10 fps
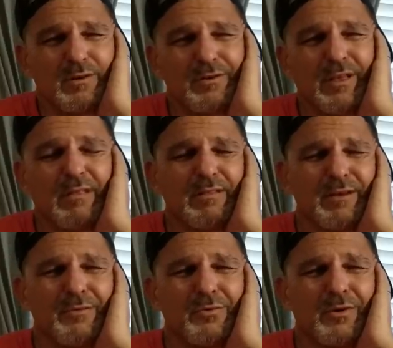do that
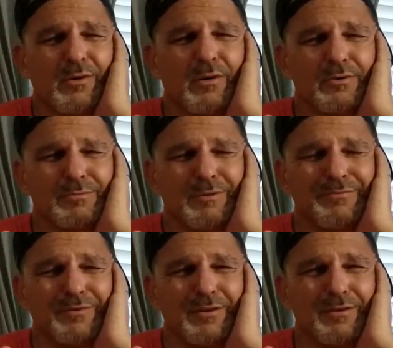thing where it hurts my
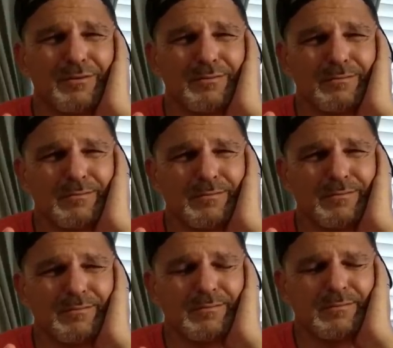finger? I am going to
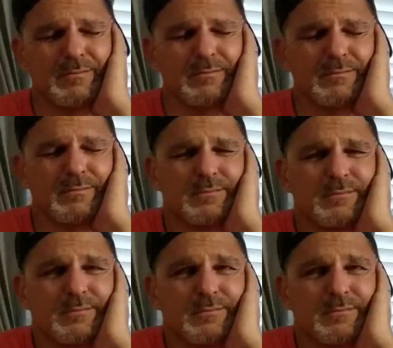do that thing to your finger.